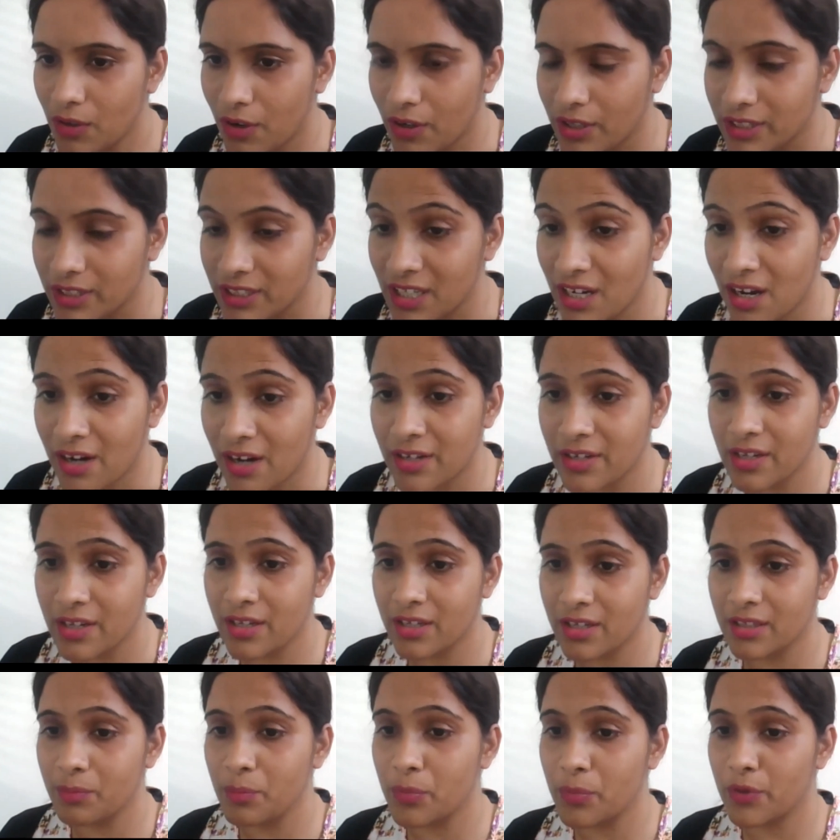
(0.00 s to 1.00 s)
on
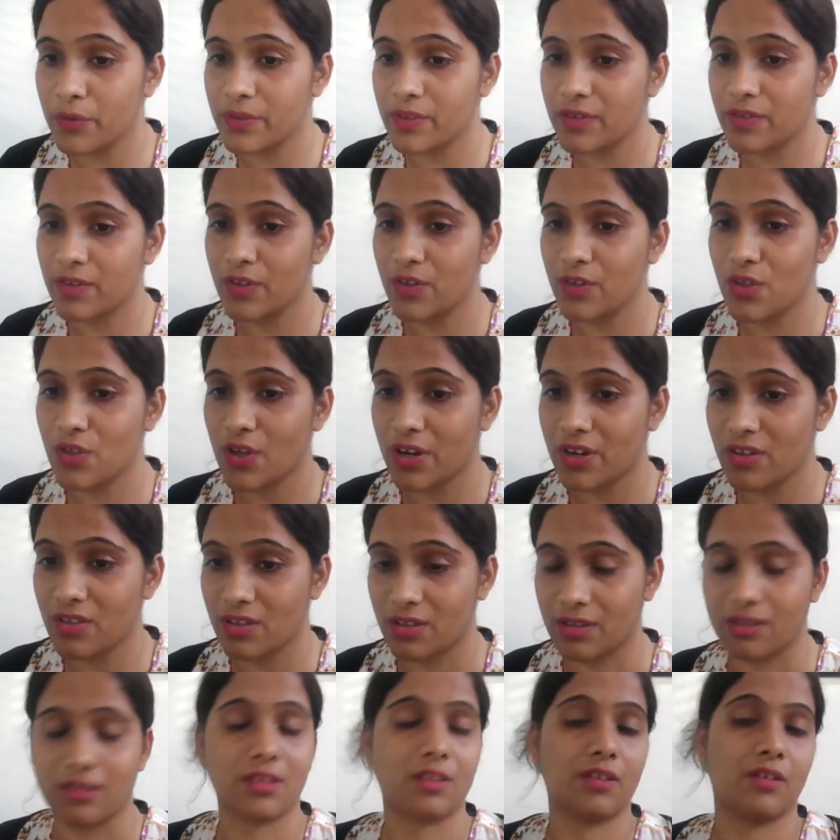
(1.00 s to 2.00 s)
article processing
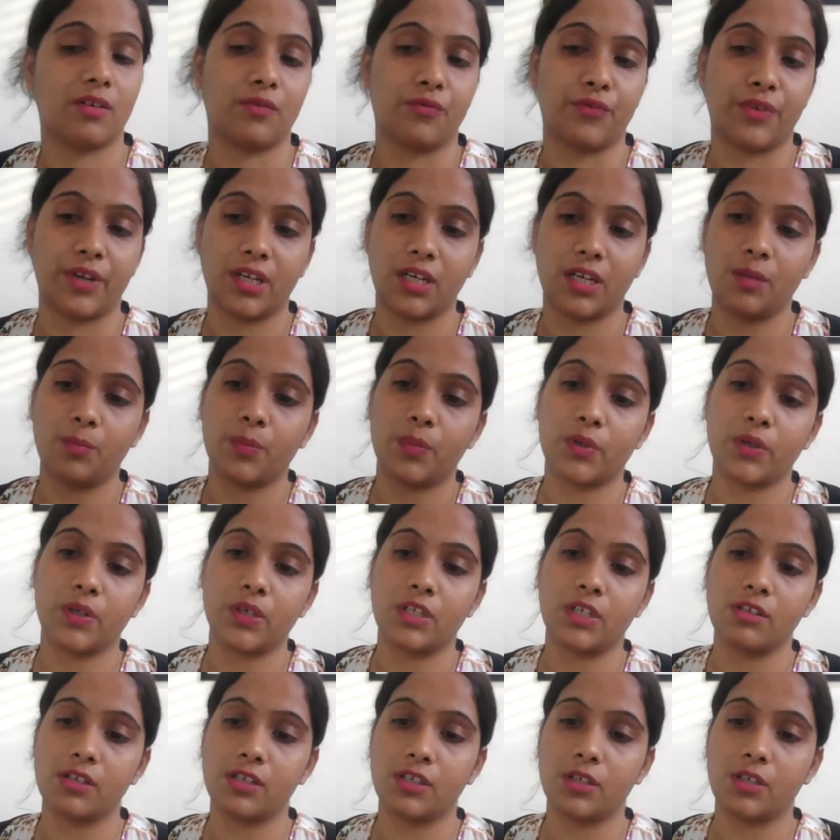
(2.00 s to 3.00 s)
charges, a very
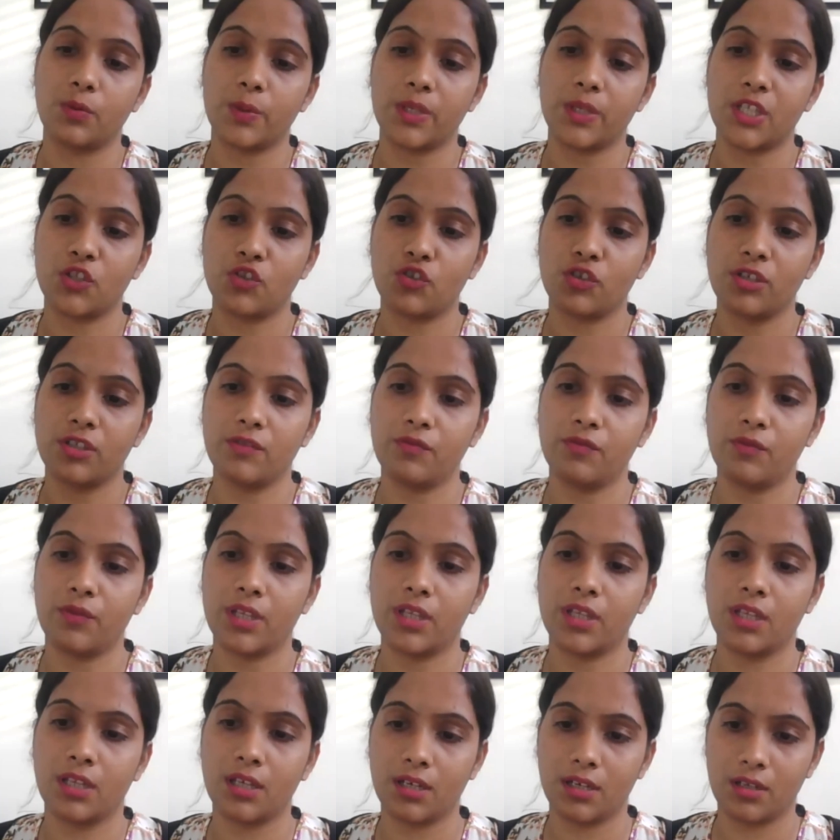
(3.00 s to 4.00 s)
pertinent question
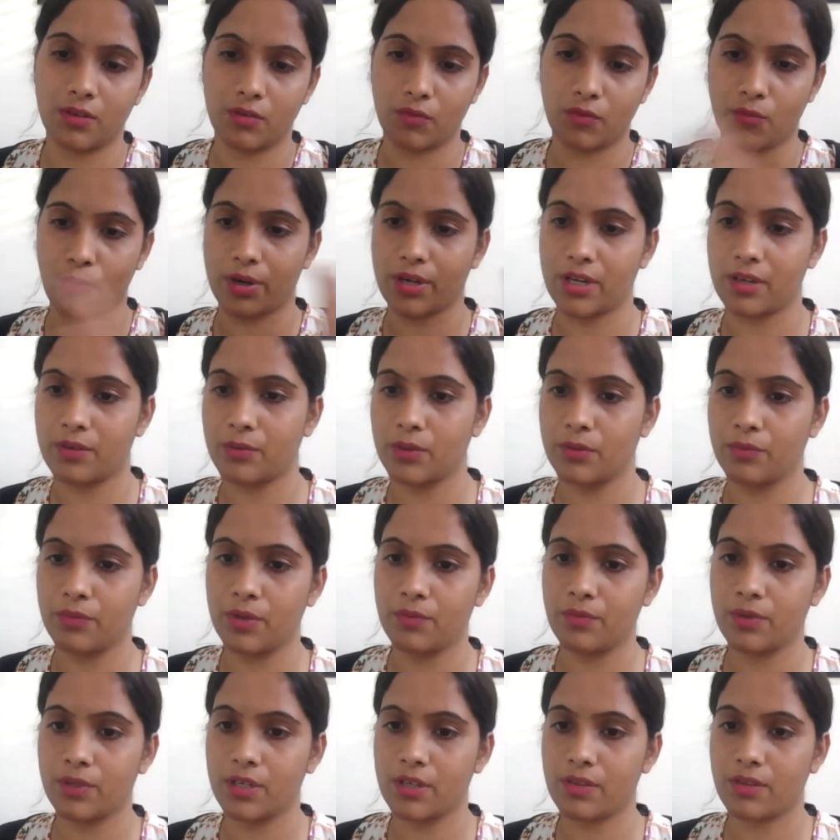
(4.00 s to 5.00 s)
with whatever
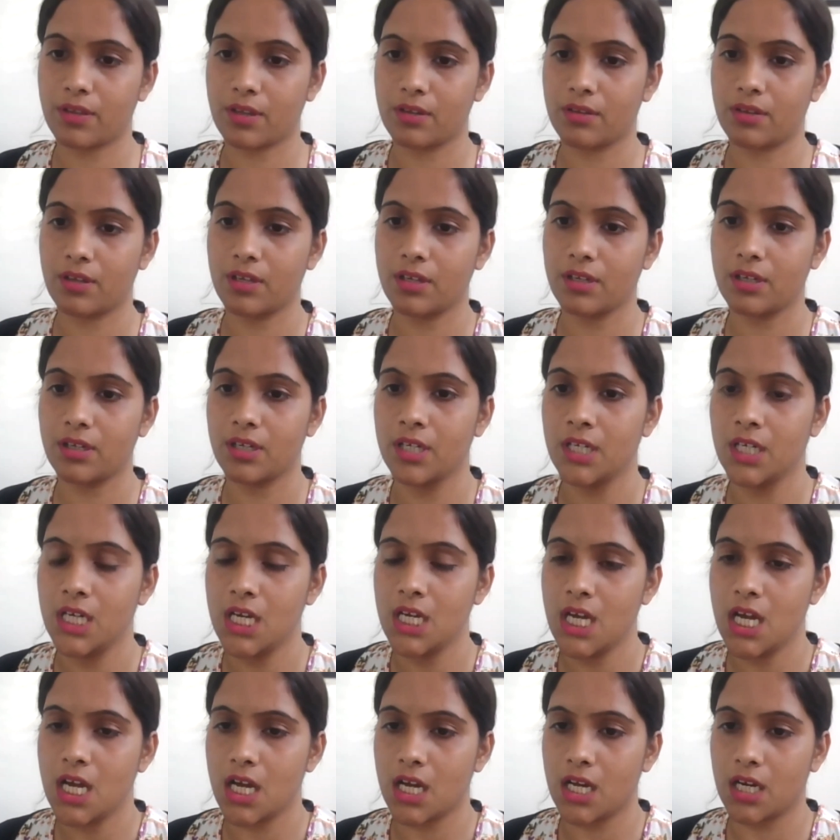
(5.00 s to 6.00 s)
we were discussing.
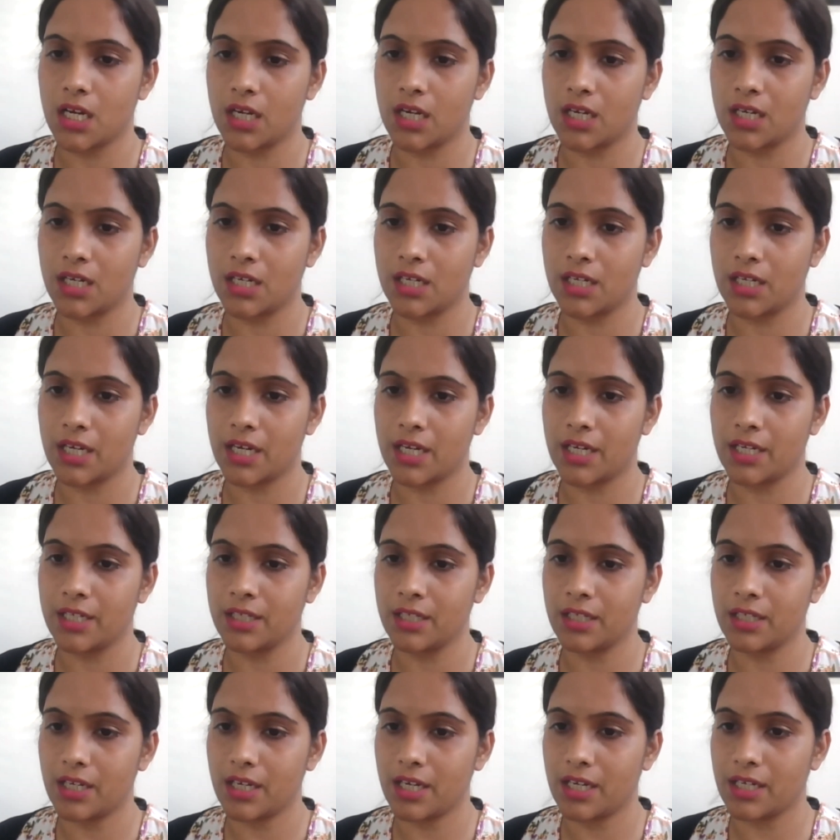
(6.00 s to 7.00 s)

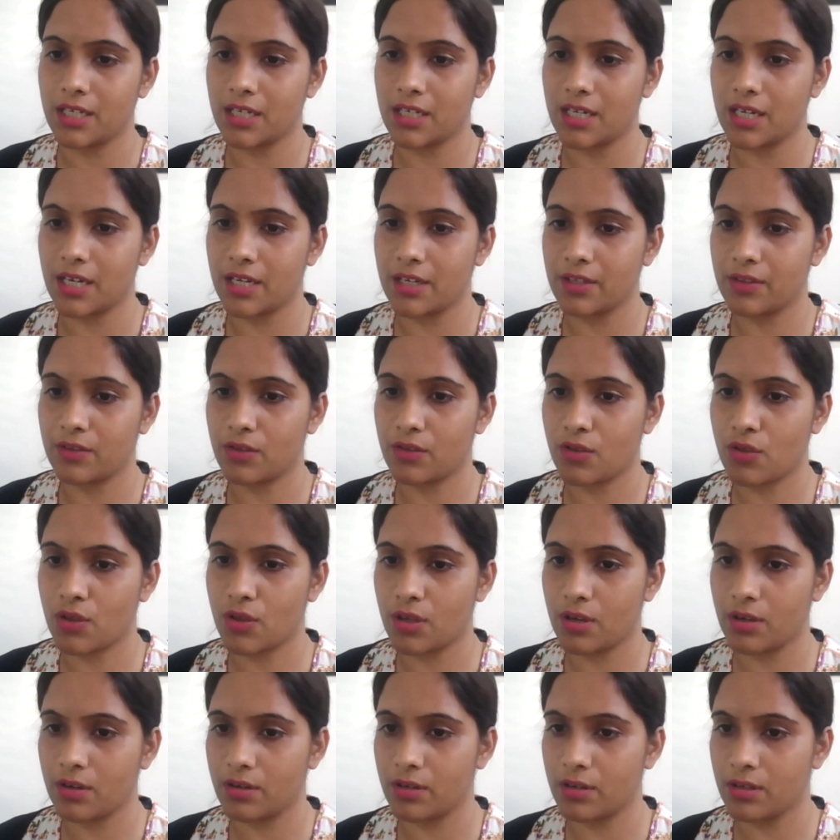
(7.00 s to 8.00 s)
And Anna has
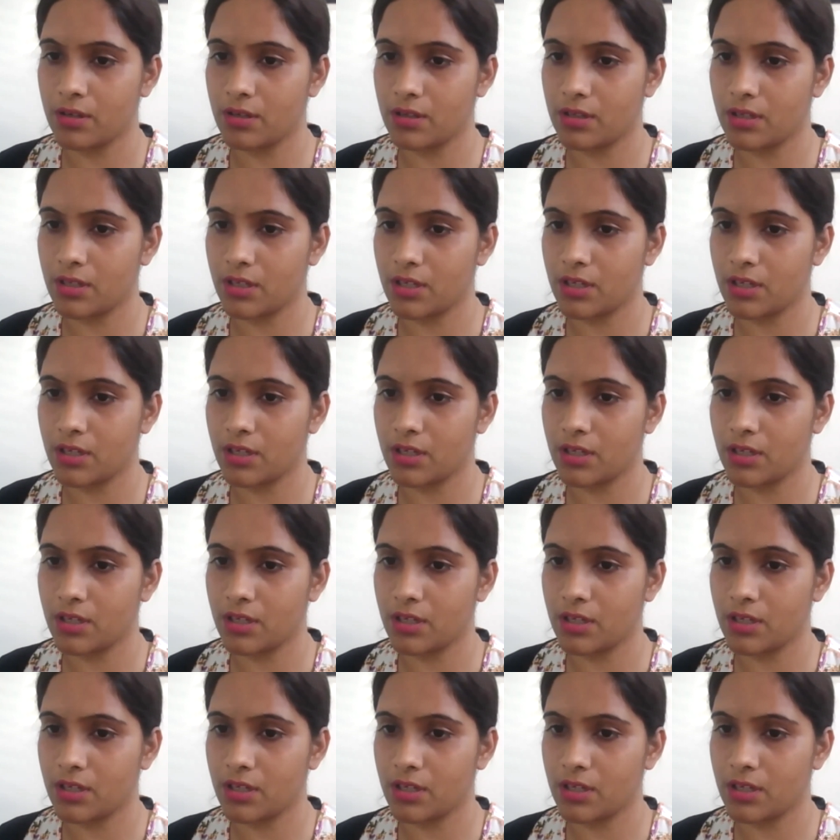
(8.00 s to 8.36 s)
shared